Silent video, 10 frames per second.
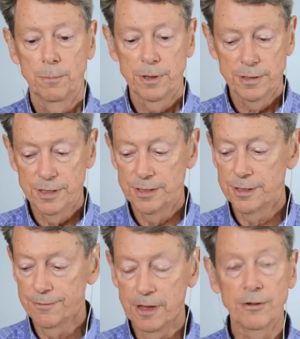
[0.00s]
because it's
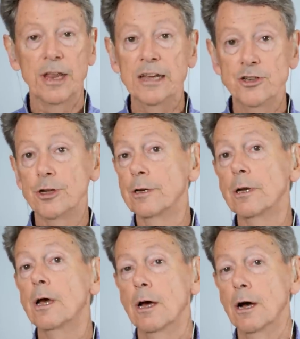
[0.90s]
the
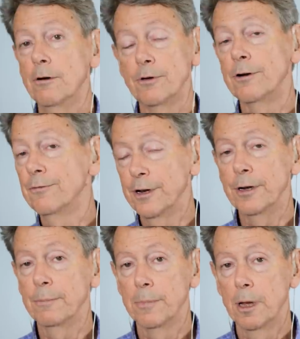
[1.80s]
foundation of our
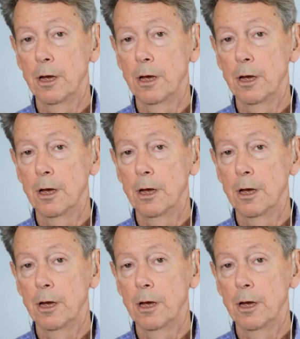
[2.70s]
freedom.